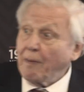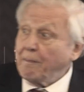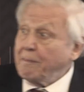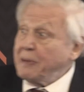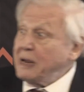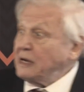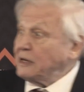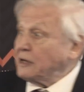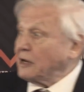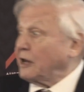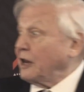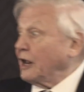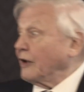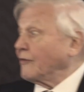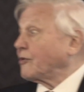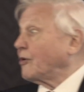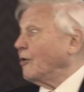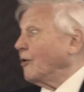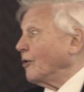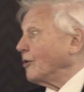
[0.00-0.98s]
immediately,
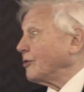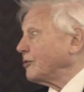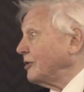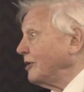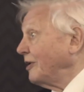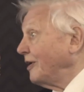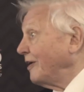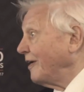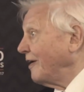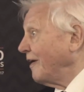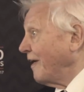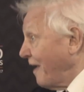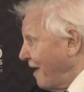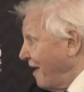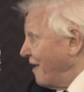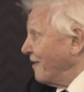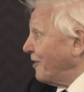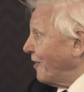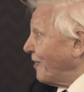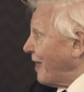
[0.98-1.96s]
of course,
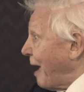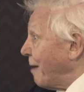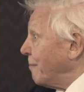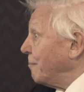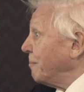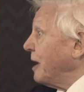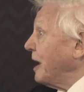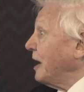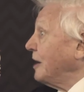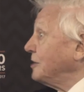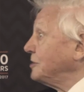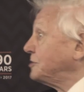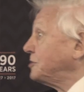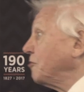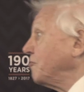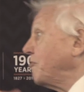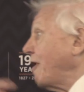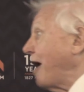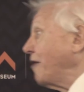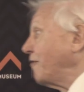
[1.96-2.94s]
that that means
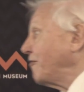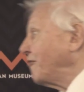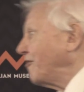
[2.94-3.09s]
red